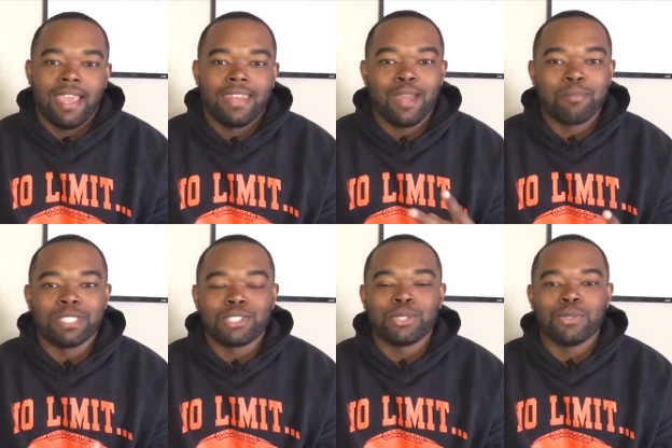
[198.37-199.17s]
number
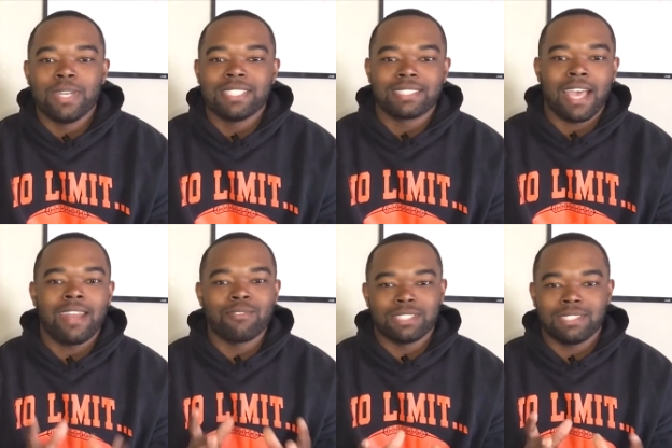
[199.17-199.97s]
two, it's
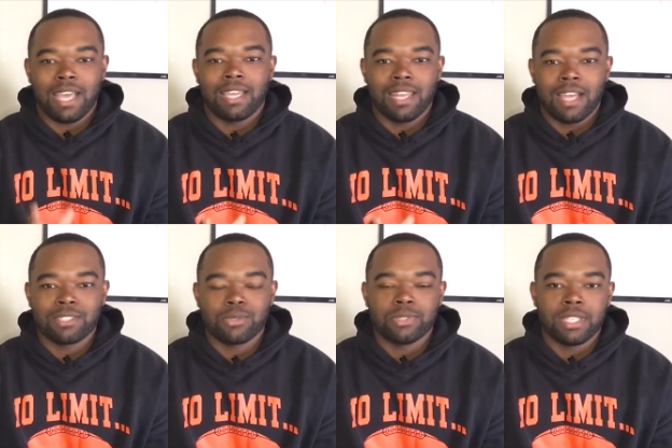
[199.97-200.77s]
kind of a
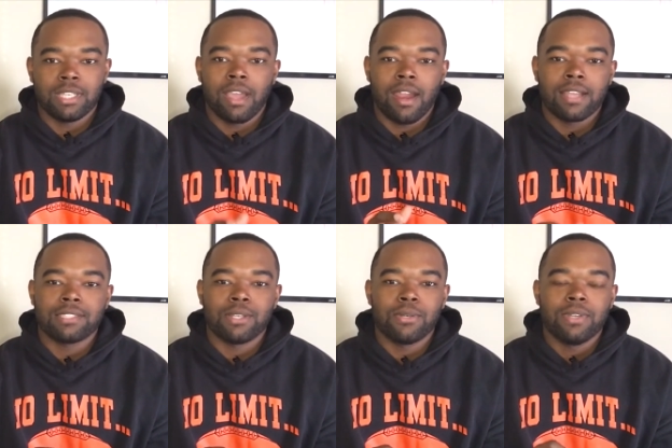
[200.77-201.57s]
psychological thing. All right,
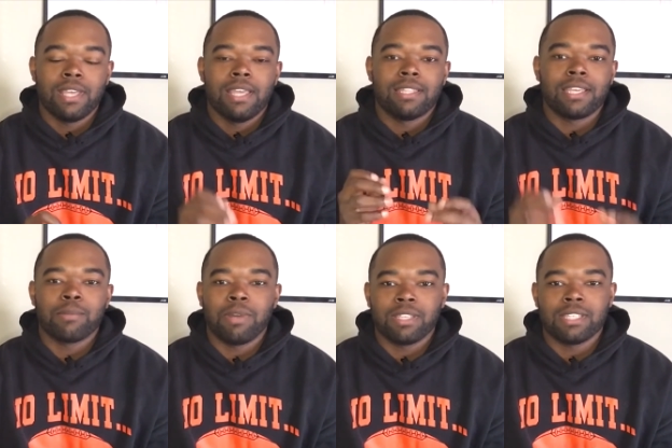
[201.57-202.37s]
so think
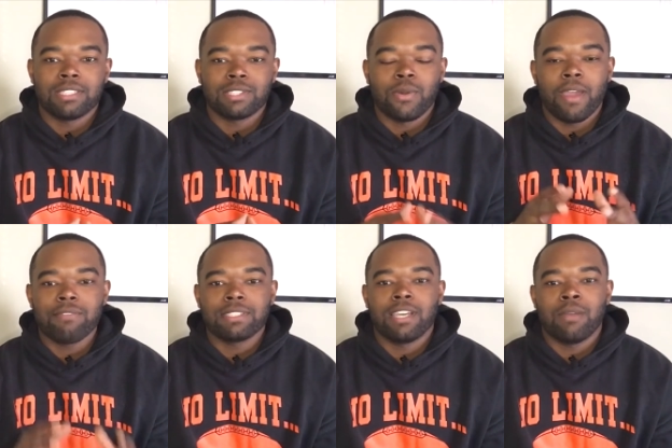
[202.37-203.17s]
about this. So
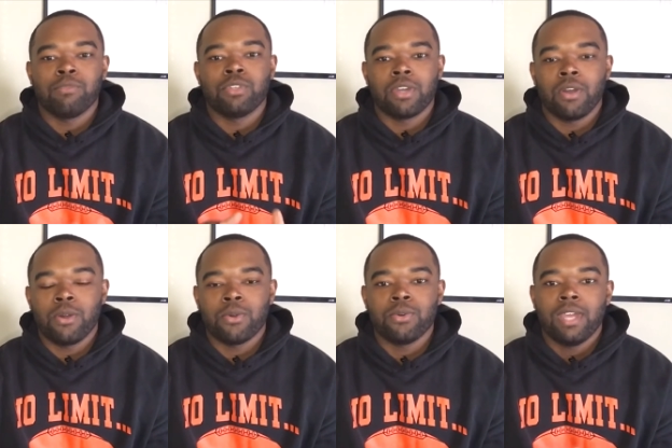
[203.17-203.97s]
every time you
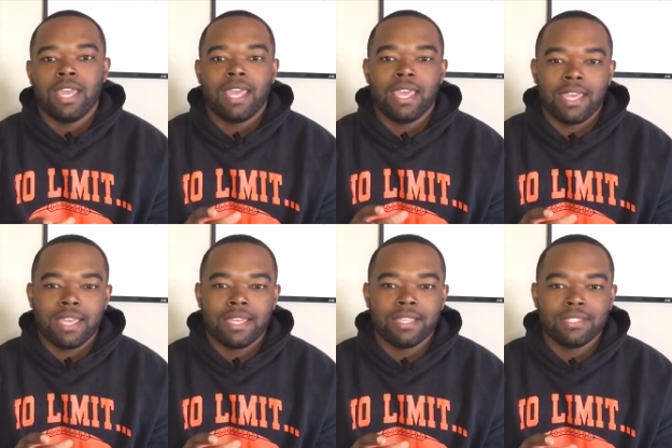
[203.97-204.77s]
go
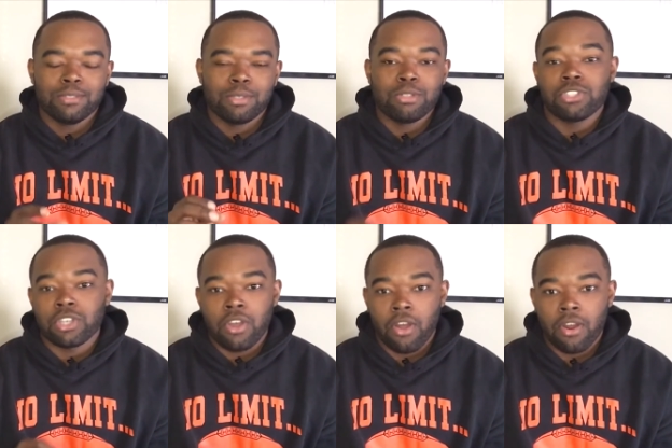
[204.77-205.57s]
and you use your
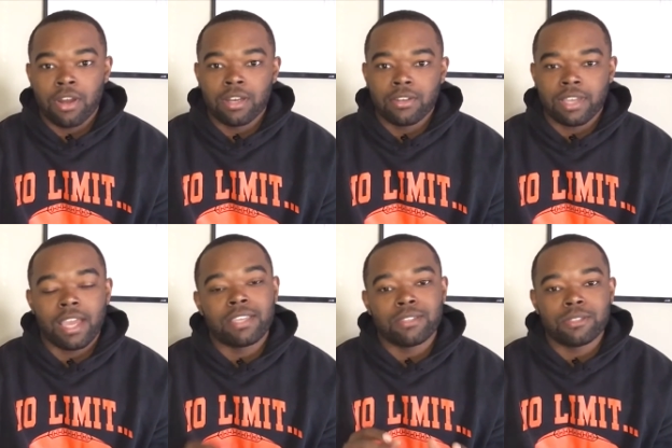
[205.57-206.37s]
card,
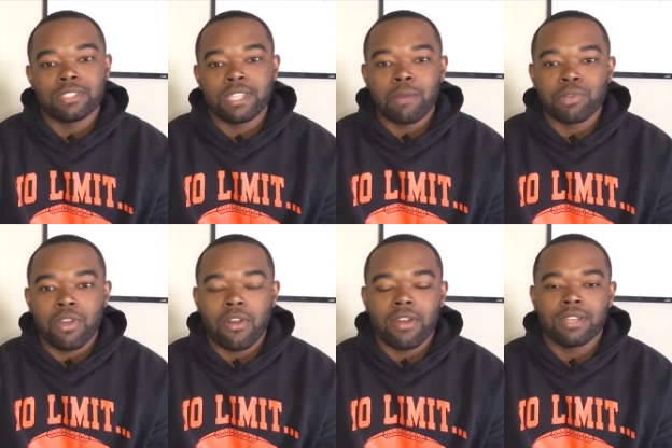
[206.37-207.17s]
okay, you use your debit
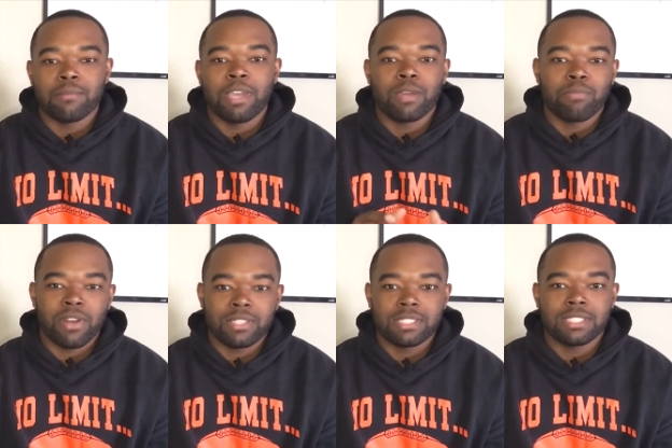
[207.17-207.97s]
card to make a
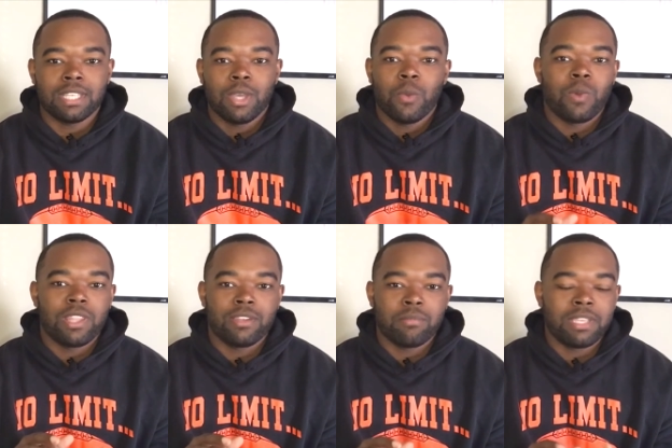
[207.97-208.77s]
purchase,
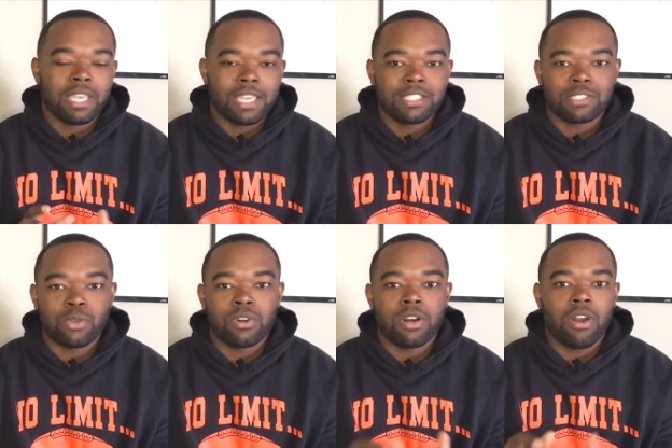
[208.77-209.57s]
whether it be in
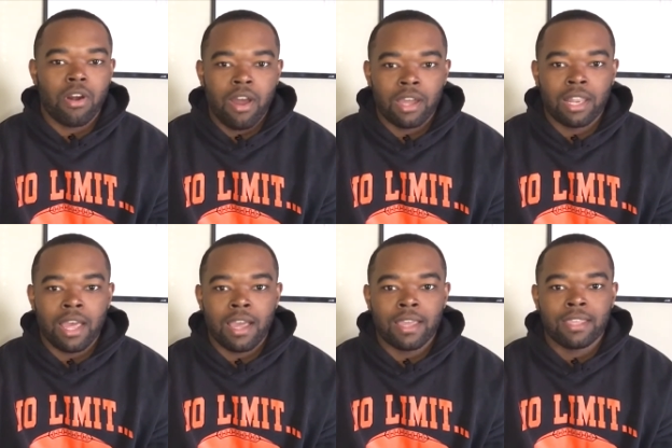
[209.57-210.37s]
store or online.